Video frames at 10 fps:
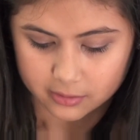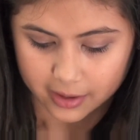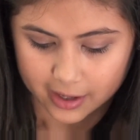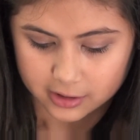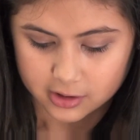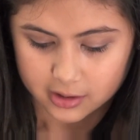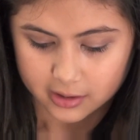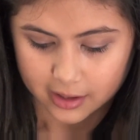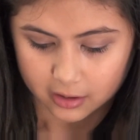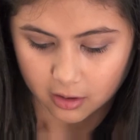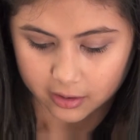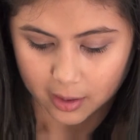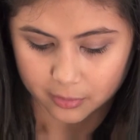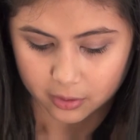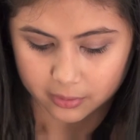The reaction, like all
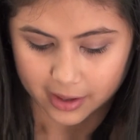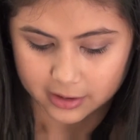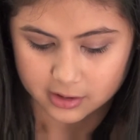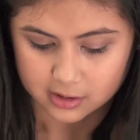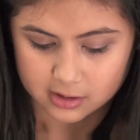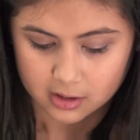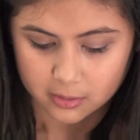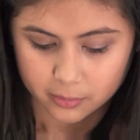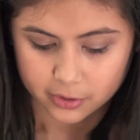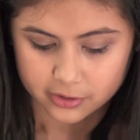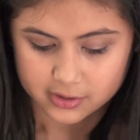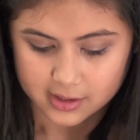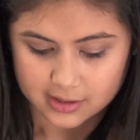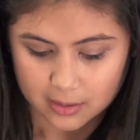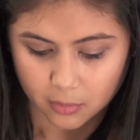chemical reactions,
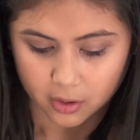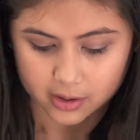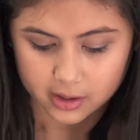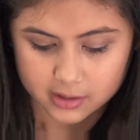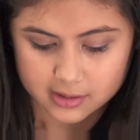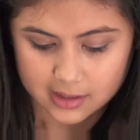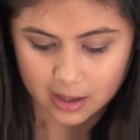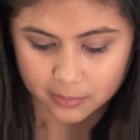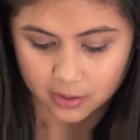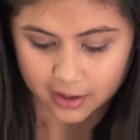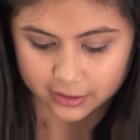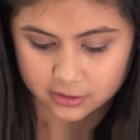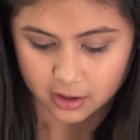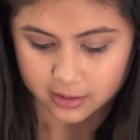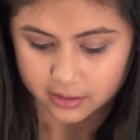produces a more stable
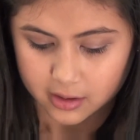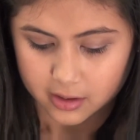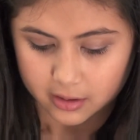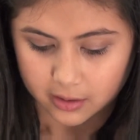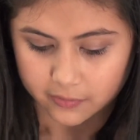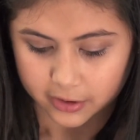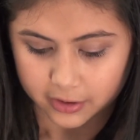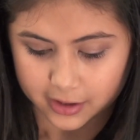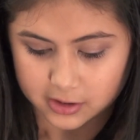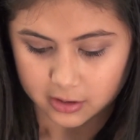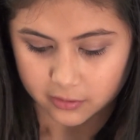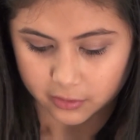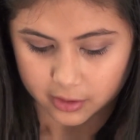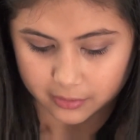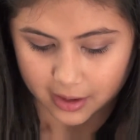electron configuration
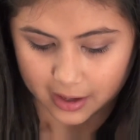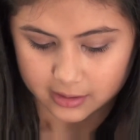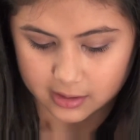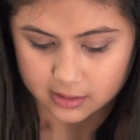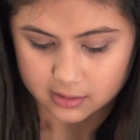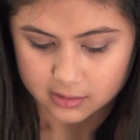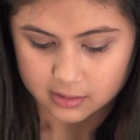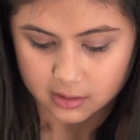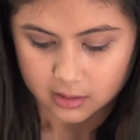for the reactants.